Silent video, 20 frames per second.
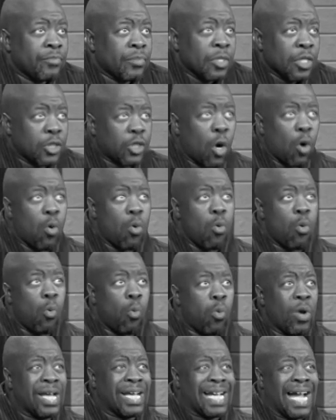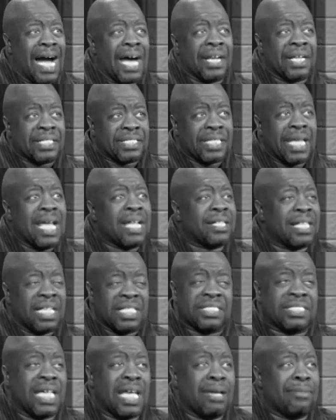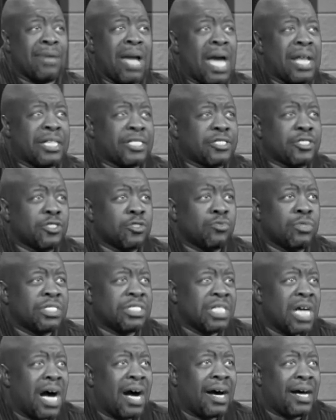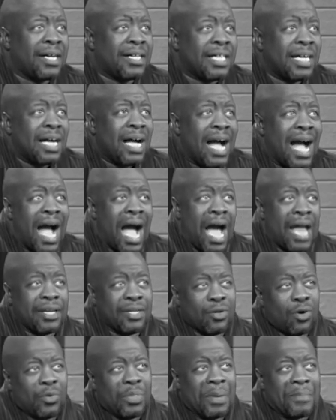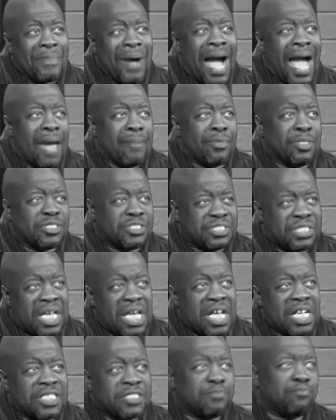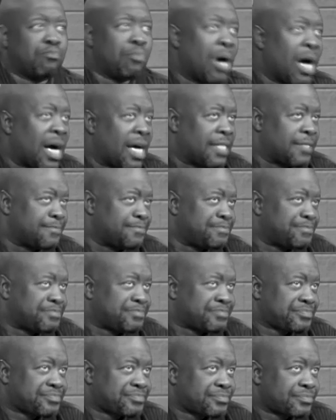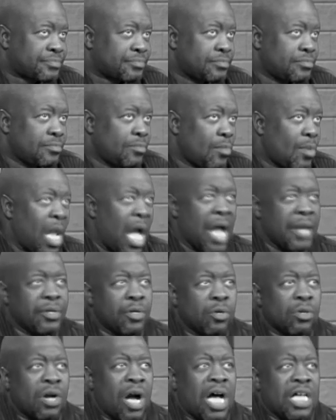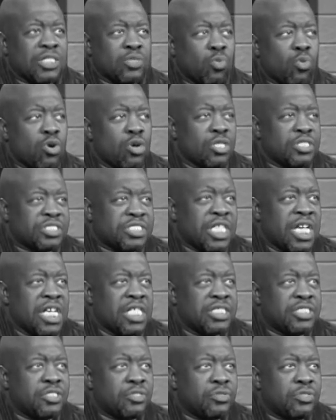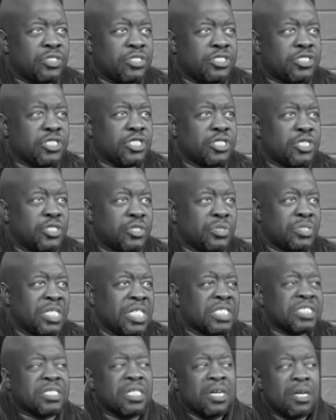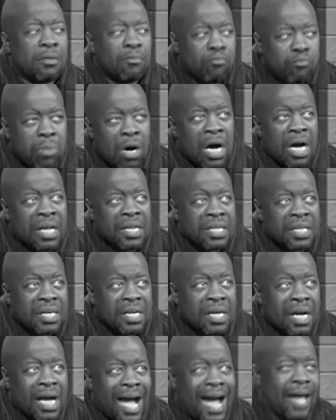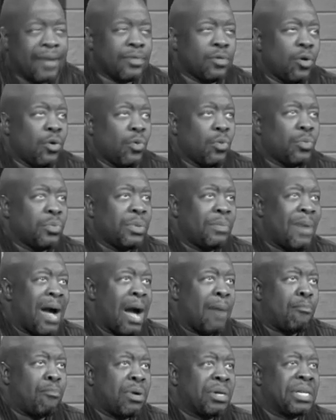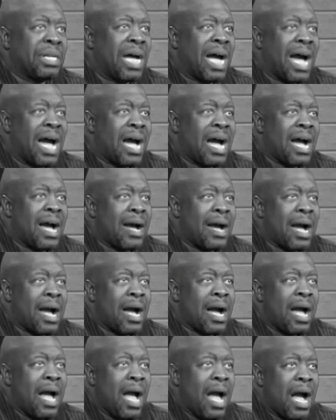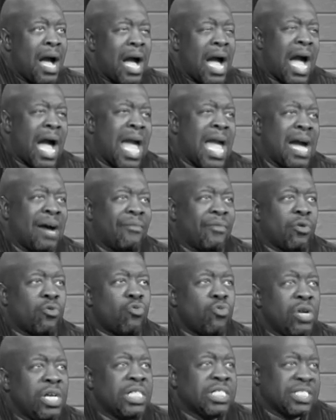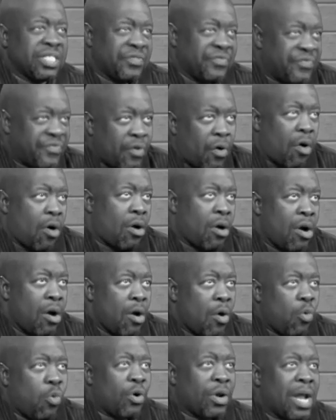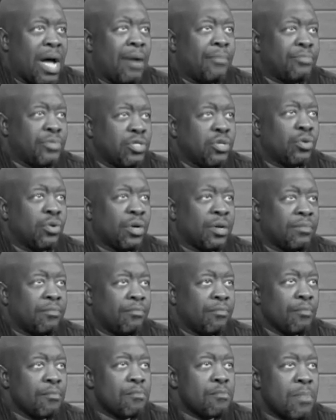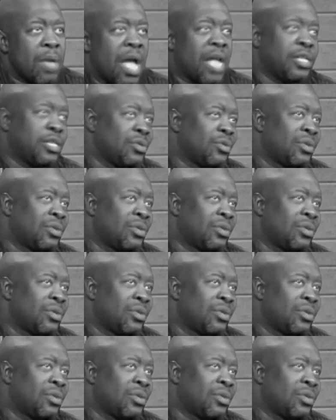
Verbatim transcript: So we kind of take that same attitude with God. I know the Bible says, but I know God's word says you shouldn't do this, but I know the Bible, but I, I, I, I have a reason for what I'm doing. And you